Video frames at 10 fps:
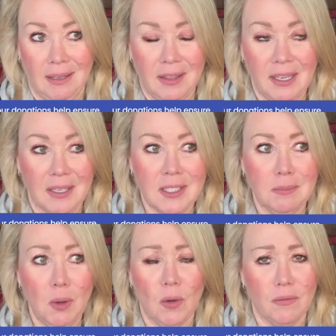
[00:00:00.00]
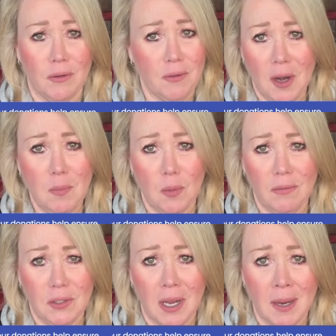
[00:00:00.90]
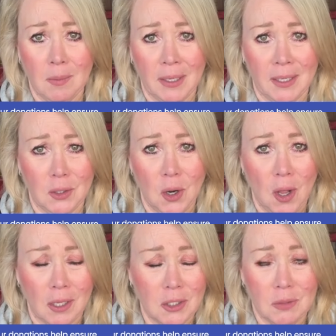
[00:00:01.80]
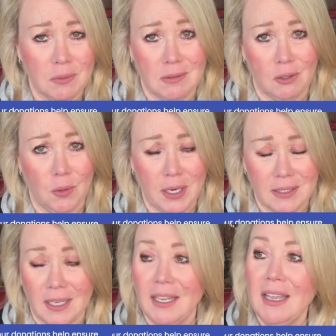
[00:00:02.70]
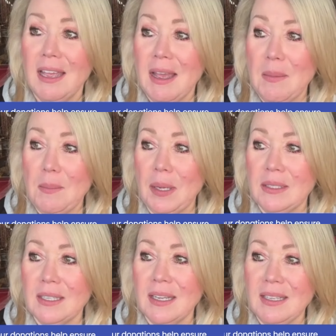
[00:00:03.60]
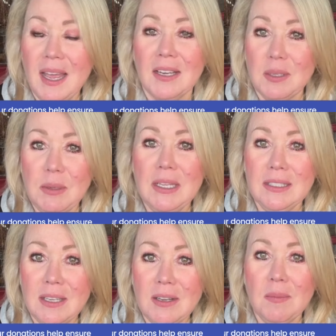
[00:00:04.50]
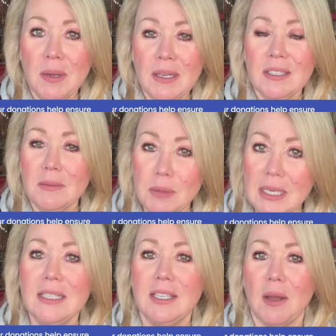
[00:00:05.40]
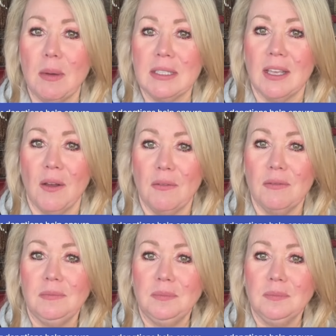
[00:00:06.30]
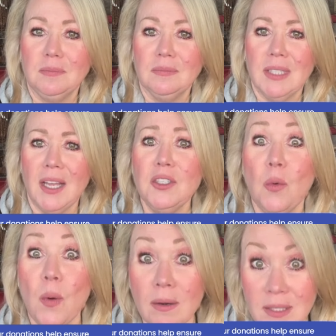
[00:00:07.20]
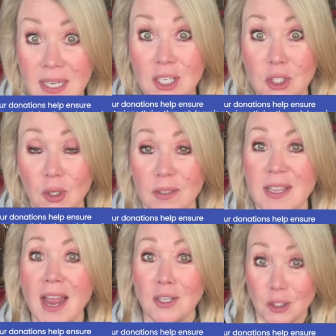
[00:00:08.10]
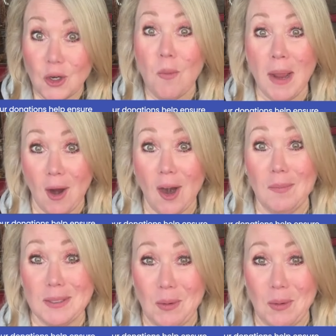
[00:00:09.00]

I think I smoked for a very brief time, like in college. It was crazy, but uh, yeah, to be easy on my to be easy on myself, and to wear t-shirts and to show my arms